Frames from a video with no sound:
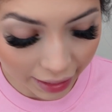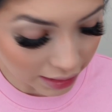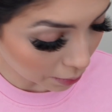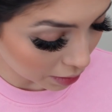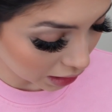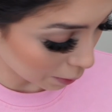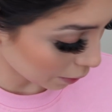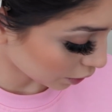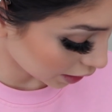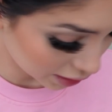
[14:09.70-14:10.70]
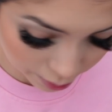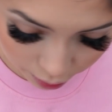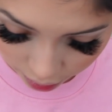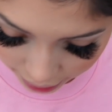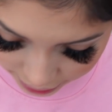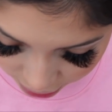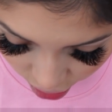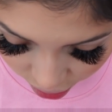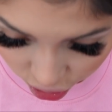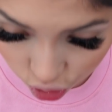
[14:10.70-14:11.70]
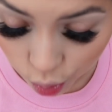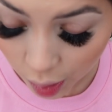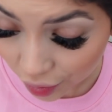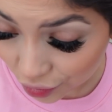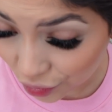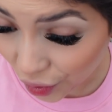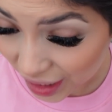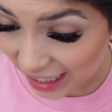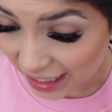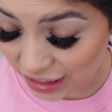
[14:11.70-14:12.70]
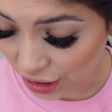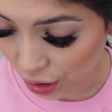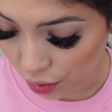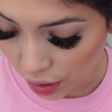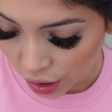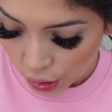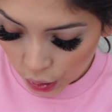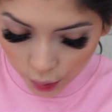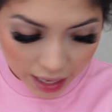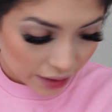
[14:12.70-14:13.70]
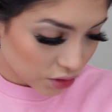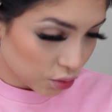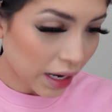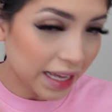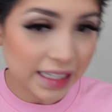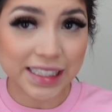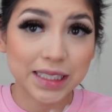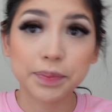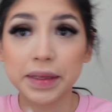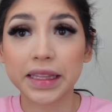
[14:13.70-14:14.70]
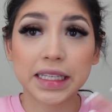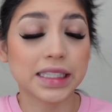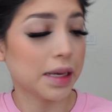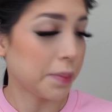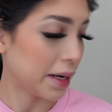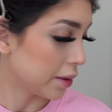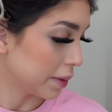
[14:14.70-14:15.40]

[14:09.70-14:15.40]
Guys, I'm going to keep it really simple, guys. It's already 12:40, so we have to kind of speed things up a little